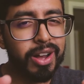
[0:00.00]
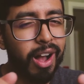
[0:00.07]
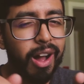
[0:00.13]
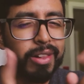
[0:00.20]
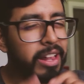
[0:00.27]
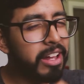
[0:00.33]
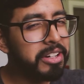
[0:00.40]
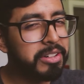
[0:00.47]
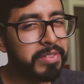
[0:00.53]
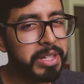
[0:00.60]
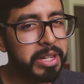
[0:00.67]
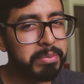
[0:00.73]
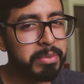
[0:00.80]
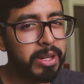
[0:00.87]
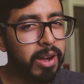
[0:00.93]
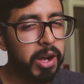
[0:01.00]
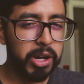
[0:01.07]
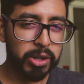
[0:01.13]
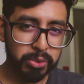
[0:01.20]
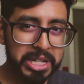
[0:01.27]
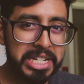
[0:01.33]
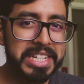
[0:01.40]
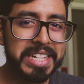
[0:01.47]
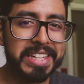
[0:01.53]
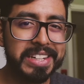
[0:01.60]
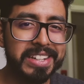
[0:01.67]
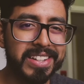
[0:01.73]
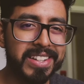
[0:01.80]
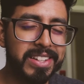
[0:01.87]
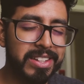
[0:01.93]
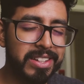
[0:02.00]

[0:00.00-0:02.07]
a lot of them are written.